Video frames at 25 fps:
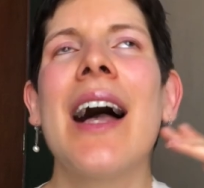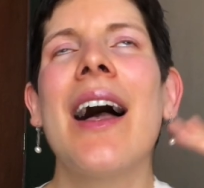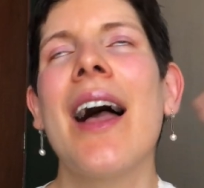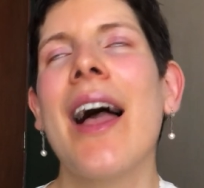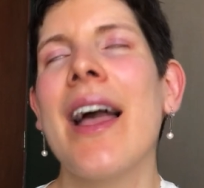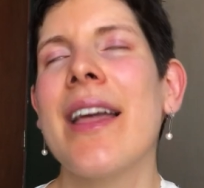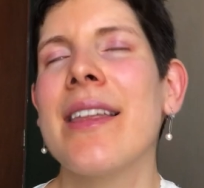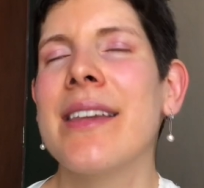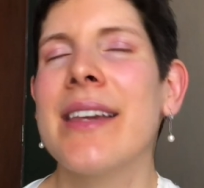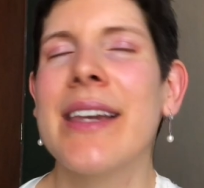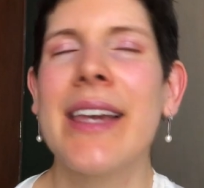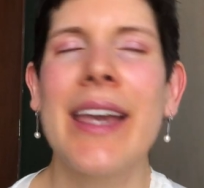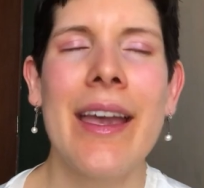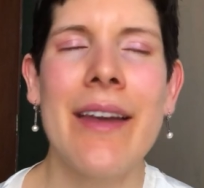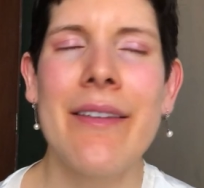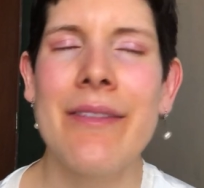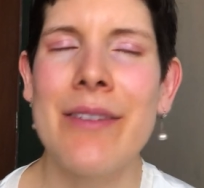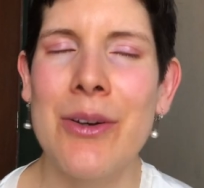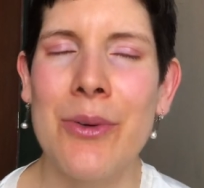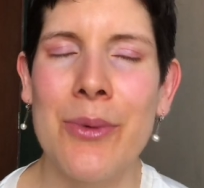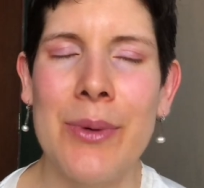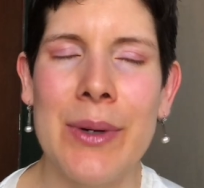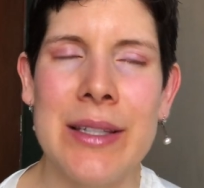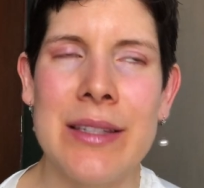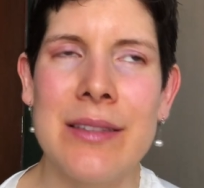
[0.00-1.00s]
I think
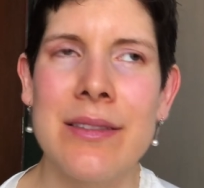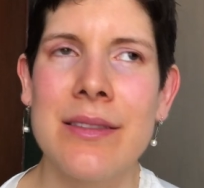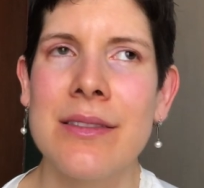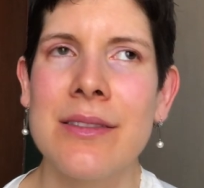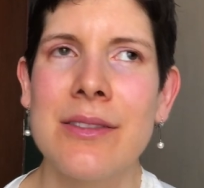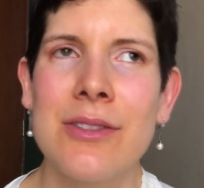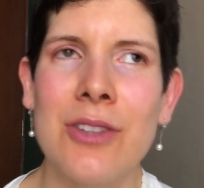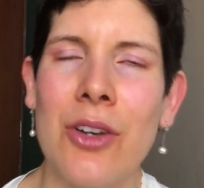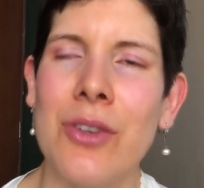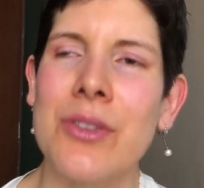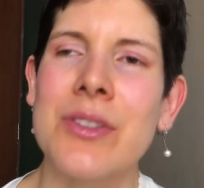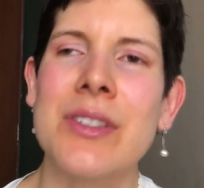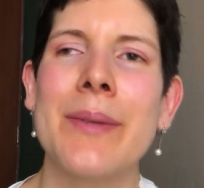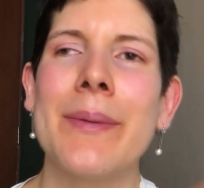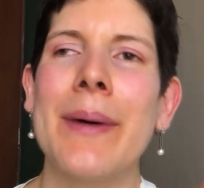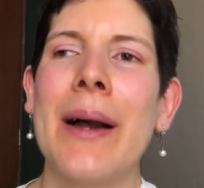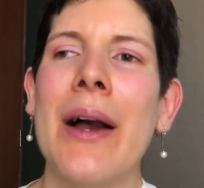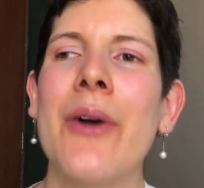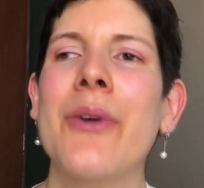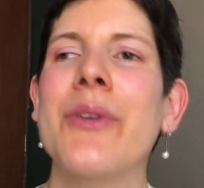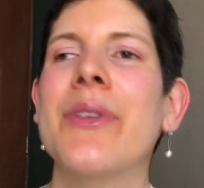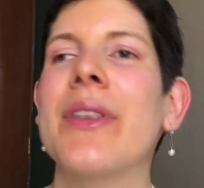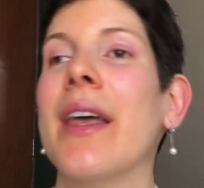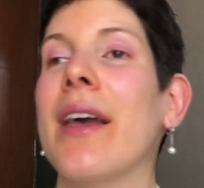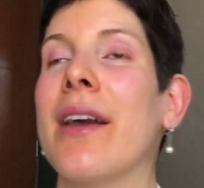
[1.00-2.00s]
everyone talks
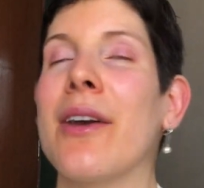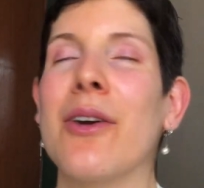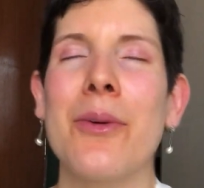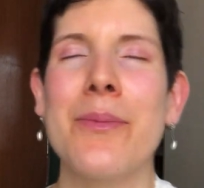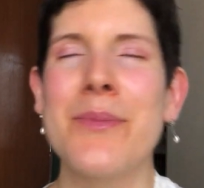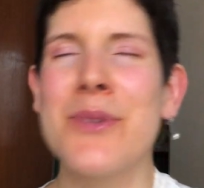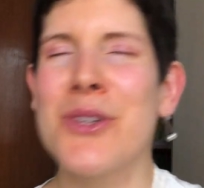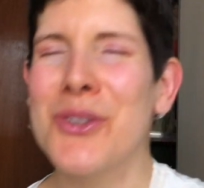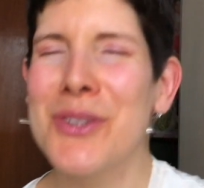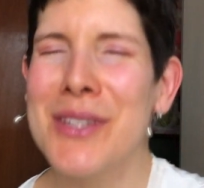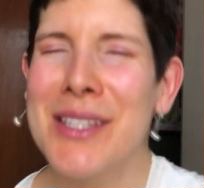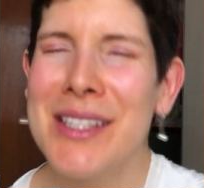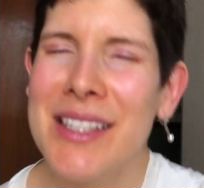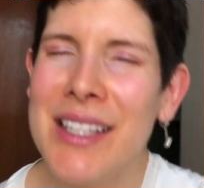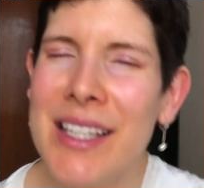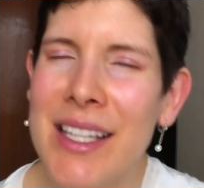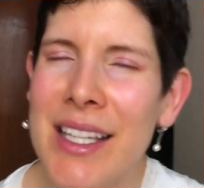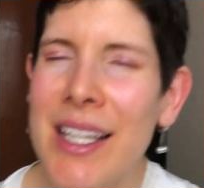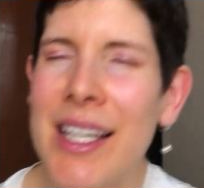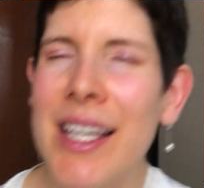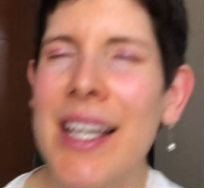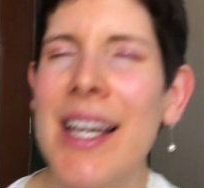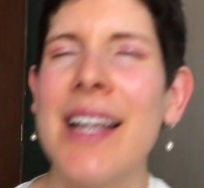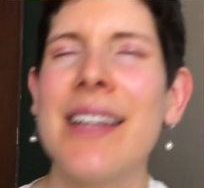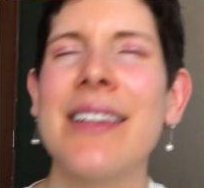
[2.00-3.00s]
about their
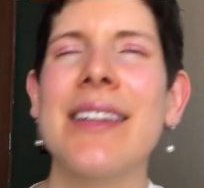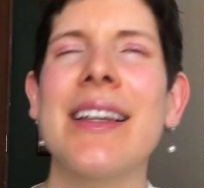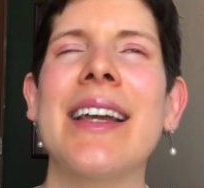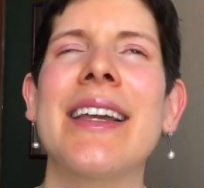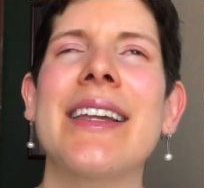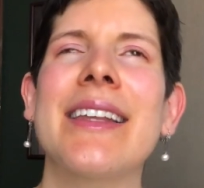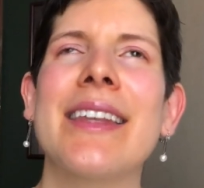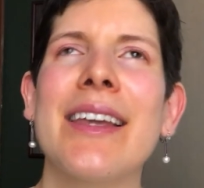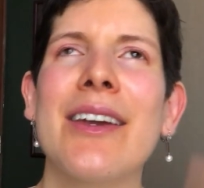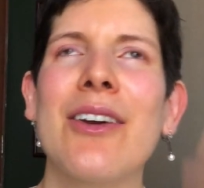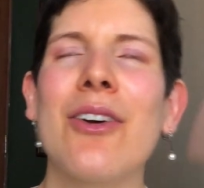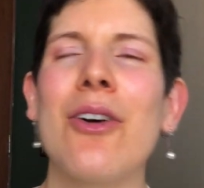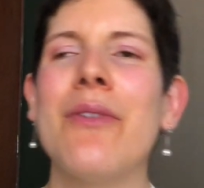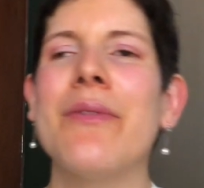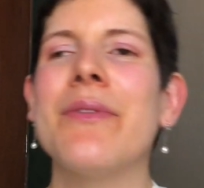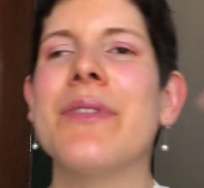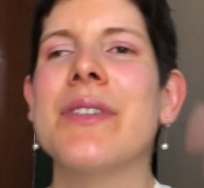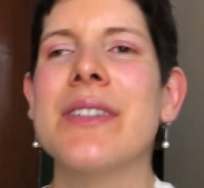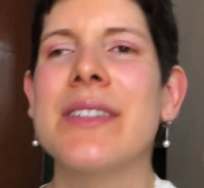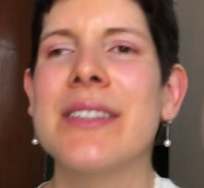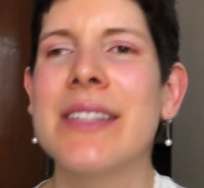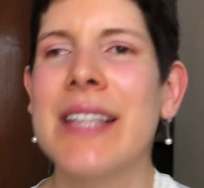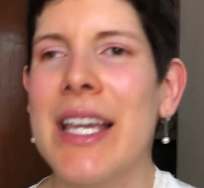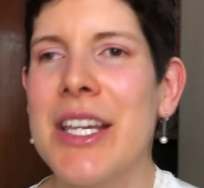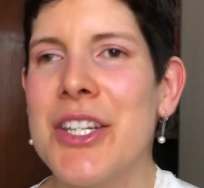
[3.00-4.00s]
community and like the
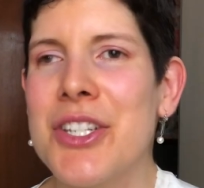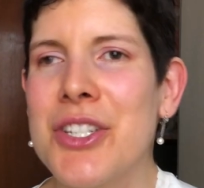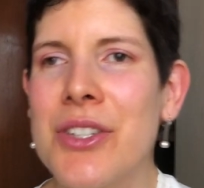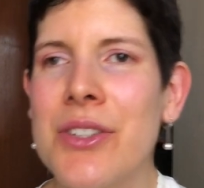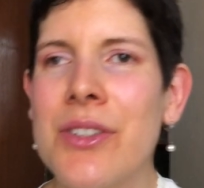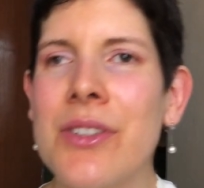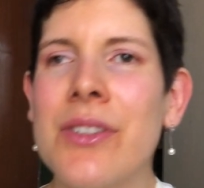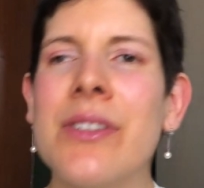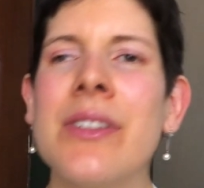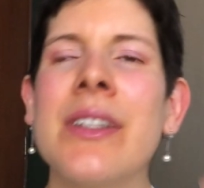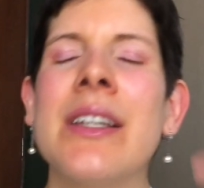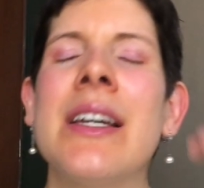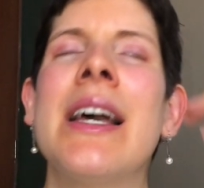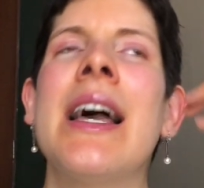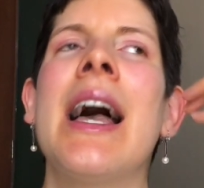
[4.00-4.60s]
conversation.